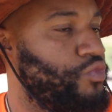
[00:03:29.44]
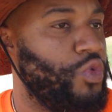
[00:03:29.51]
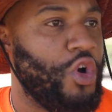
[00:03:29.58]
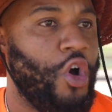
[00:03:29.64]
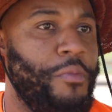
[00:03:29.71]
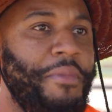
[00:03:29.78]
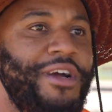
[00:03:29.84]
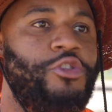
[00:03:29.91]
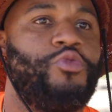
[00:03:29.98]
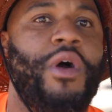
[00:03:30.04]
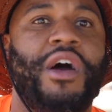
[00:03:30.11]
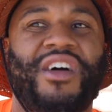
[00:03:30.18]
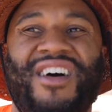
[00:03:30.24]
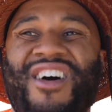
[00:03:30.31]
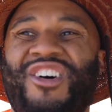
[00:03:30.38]
We're going to measure
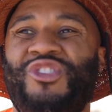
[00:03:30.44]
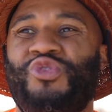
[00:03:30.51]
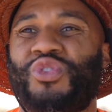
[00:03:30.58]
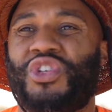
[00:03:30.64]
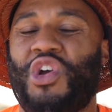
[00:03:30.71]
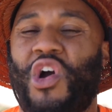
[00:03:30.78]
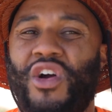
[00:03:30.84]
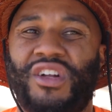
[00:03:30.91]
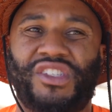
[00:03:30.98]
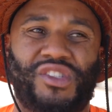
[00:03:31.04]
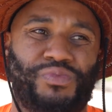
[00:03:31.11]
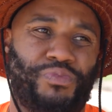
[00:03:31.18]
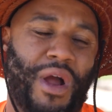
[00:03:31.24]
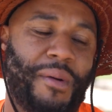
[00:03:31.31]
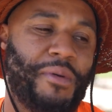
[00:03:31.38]
out 100
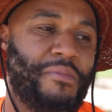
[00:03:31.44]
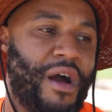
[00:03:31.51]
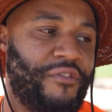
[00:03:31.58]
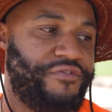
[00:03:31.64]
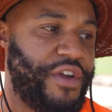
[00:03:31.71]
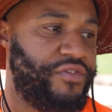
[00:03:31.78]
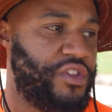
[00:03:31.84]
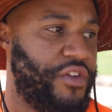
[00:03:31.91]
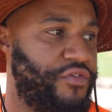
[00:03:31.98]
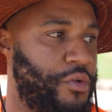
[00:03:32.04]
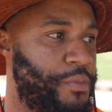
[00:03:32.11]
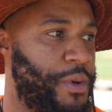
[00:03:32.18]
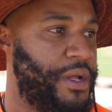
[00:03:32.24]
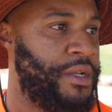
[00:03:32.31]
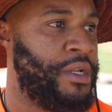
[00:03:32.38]
yards, probably about 50 if
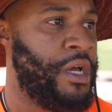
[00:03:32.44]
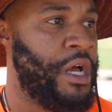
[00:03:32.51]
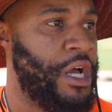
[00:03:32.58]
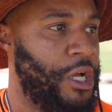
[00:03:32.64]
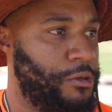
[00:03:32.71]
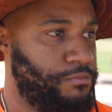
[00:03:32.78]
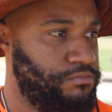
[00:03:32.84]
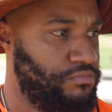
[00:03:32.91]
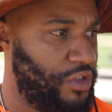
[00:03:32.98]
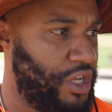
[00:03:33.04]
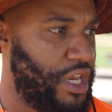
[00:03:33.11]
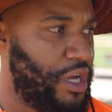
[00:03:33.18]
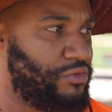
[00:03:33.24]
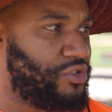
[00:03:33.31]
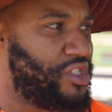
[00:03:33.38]
I'm being,
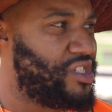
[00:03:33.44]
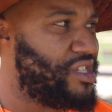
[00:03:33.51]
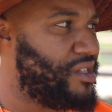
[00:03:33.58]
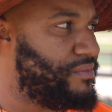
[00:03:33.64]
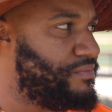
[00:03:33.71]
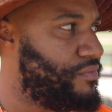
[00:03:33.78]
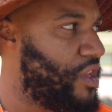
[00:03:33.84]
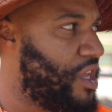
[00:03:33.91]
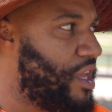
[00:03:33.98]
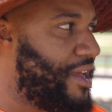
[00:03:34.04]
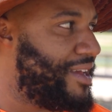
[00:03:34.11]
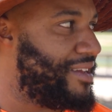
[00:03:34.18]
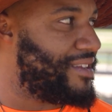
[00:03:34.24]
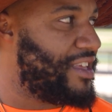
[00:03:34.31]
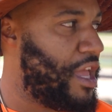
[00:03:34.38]
just to
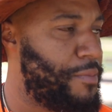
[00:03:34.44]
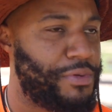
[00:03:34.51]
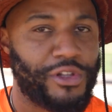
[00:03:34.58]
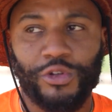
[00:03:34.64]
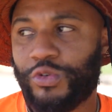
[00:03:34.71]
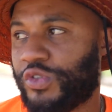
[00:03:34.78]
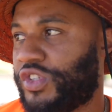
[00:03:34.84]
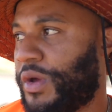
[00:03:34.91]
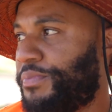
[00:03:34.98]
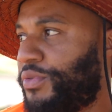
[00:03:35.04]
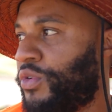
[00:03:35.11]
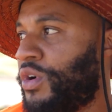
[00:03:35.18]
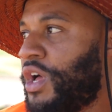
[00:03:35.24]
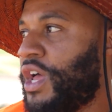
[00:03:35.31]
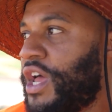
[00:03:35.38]
keep it a little
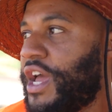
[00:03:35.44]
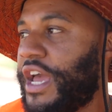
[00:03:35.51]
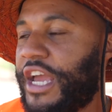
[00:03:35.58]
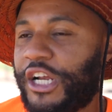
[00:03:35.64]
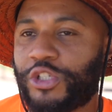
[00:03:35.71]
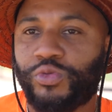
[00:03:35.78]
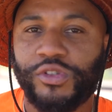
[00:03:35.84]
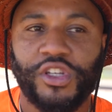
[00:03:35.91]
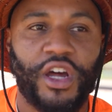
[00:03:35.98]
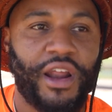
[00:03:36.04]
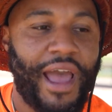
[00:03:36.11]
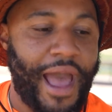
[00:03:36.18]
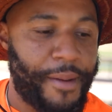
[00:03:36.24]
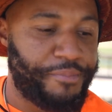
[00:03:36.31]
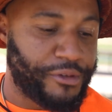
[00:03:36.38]
simple. Here's what's going
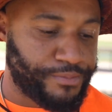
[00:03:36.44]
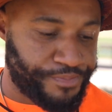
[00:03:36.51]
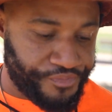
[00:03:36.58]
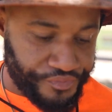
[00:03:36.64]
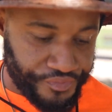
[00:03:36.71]
to happen.